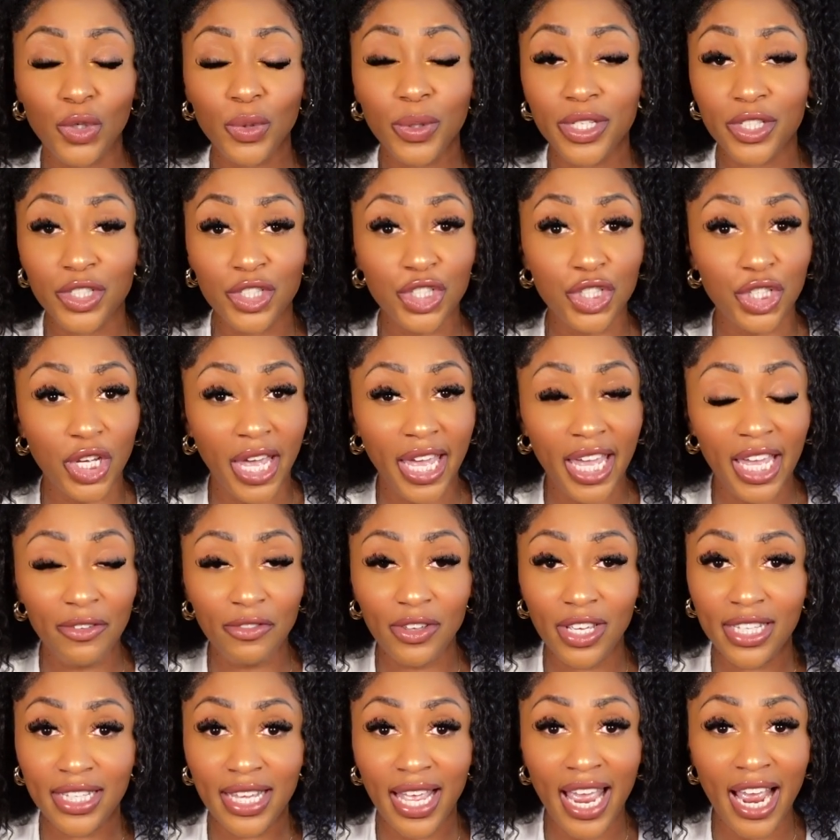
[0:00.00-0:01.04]
you can shave
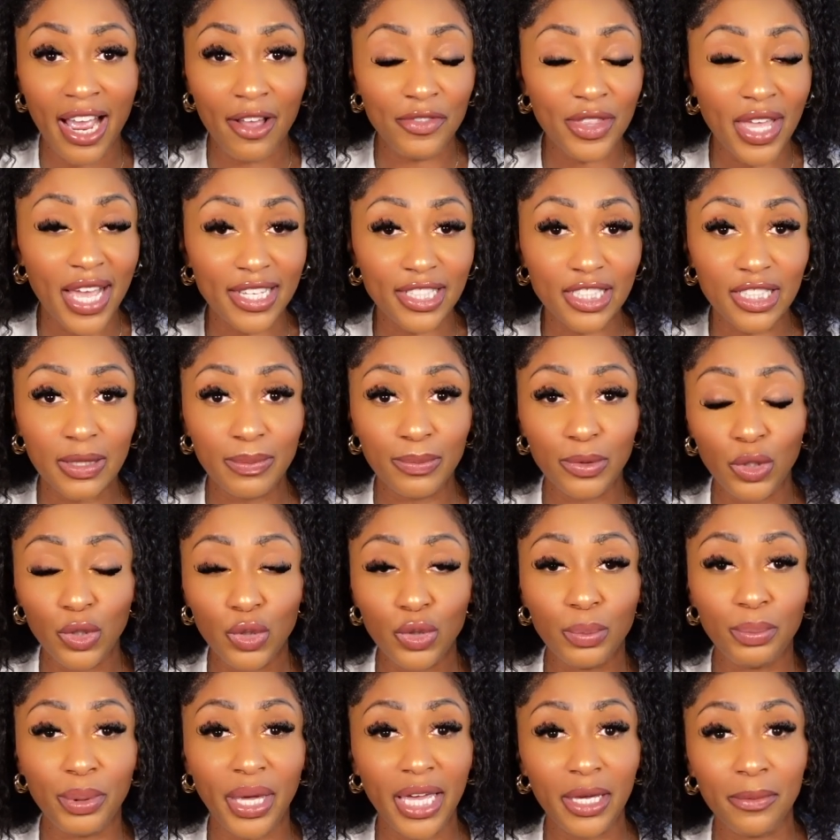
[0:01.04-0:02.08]
and have that
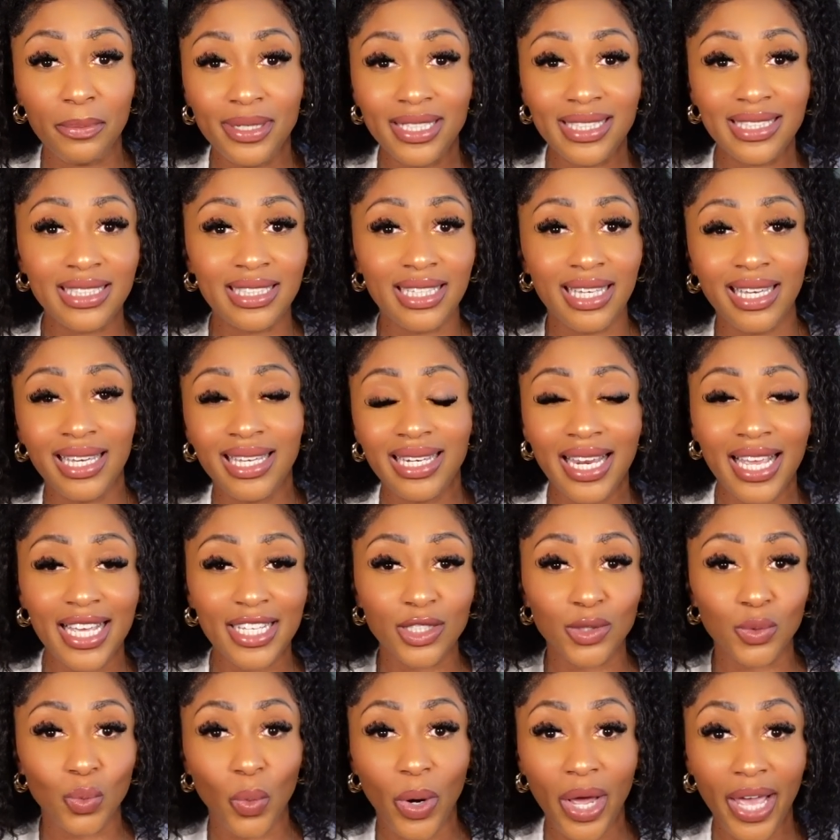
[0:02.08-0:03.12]
smooth baby skin
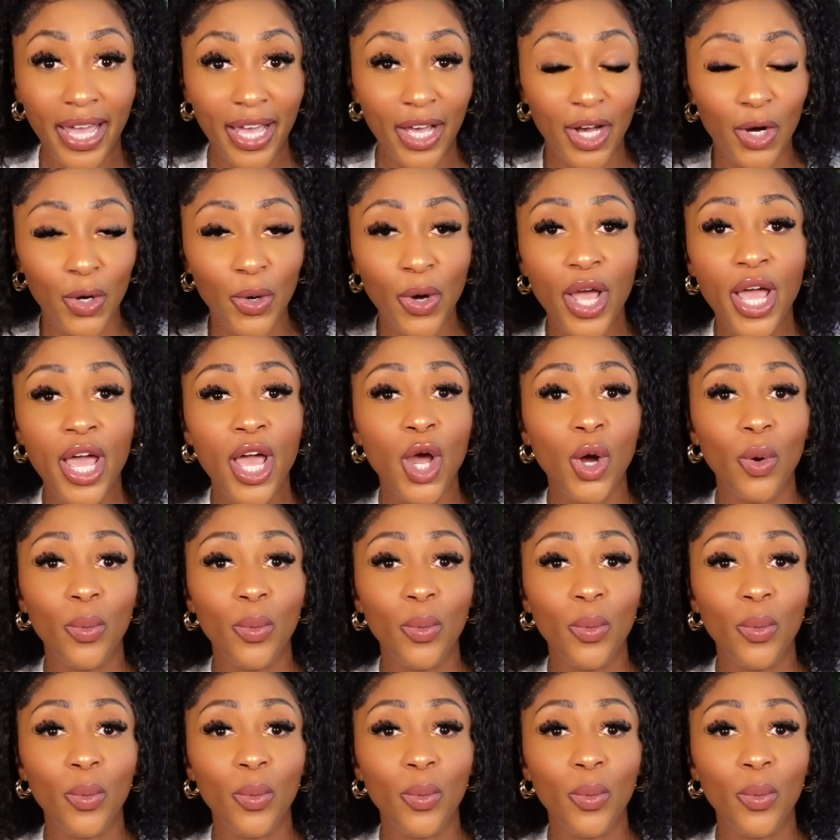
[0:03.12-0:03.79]
as well